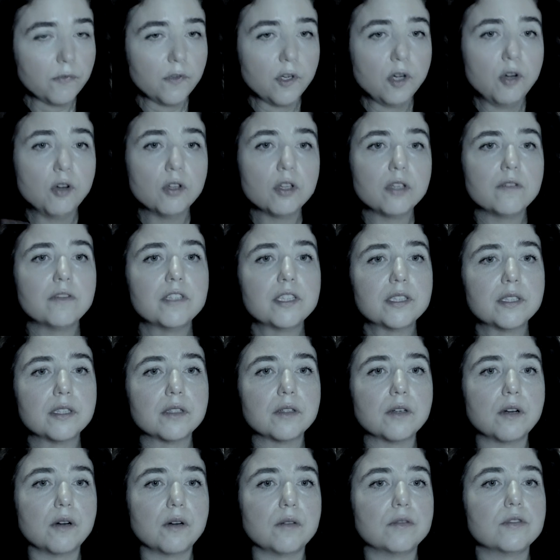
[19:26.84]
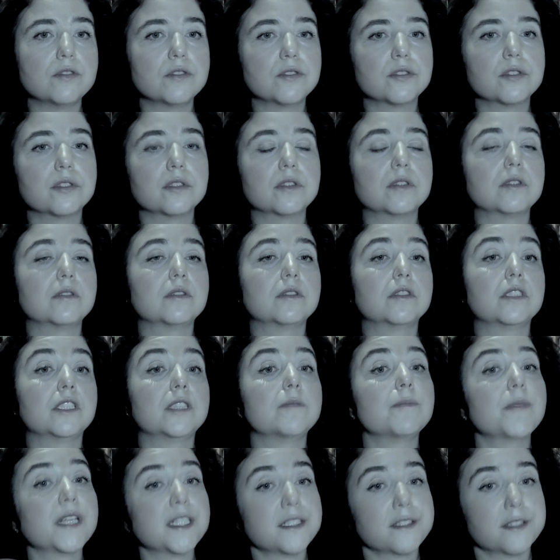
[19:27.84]
All of it goes in
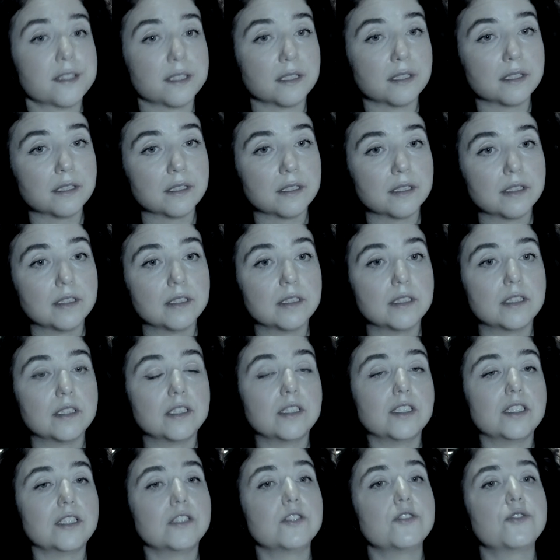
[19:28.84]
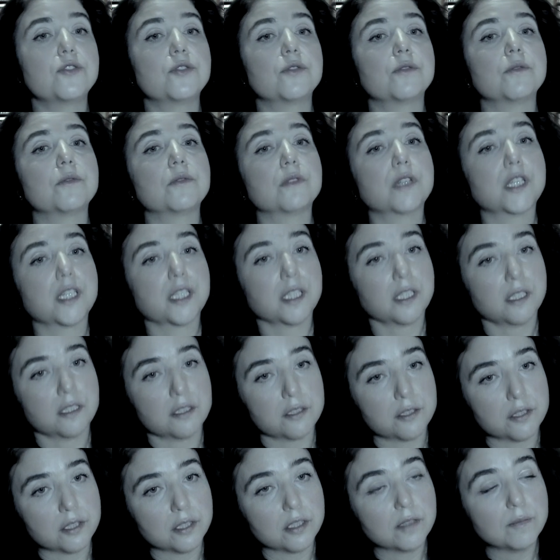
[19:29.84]
pencil into
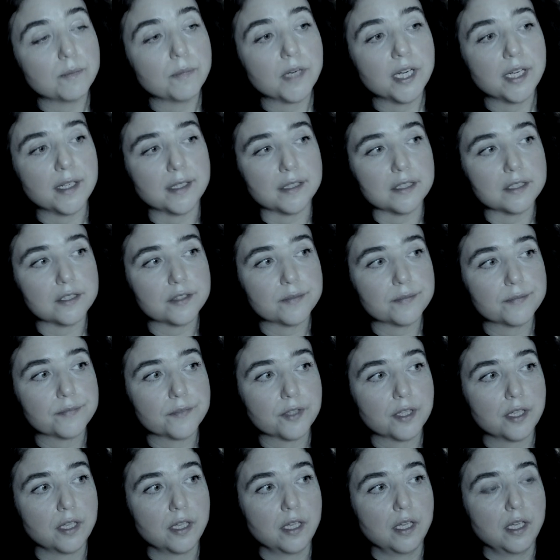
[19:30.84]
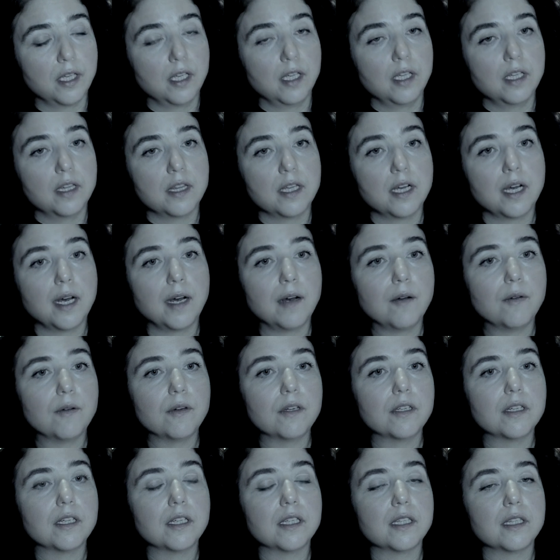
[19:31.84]
orchestral parts. Now,
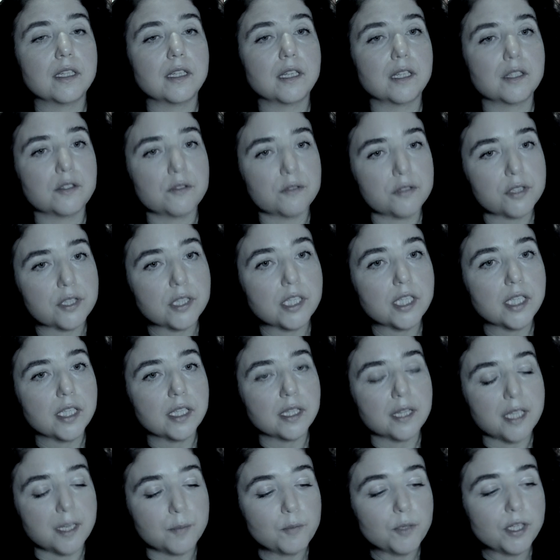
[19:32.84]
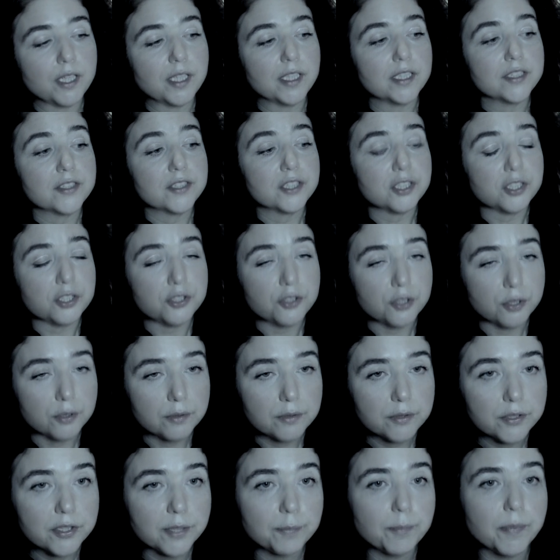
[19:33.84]
usually libraries
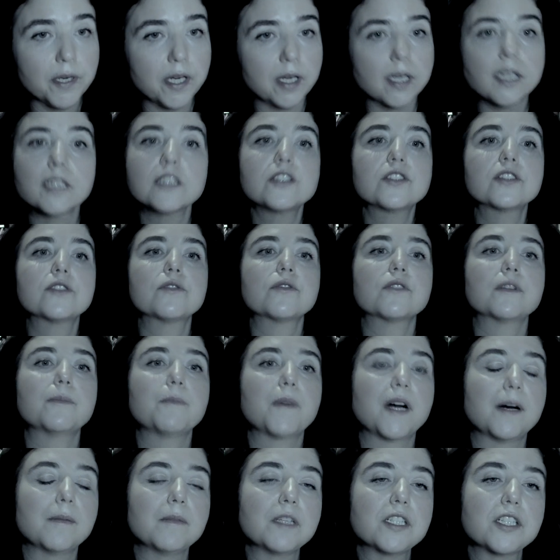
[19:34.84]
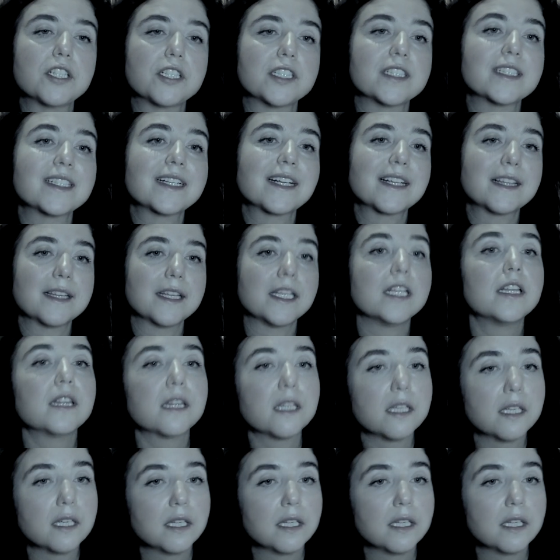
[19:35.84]
return the parts to the publishers clean,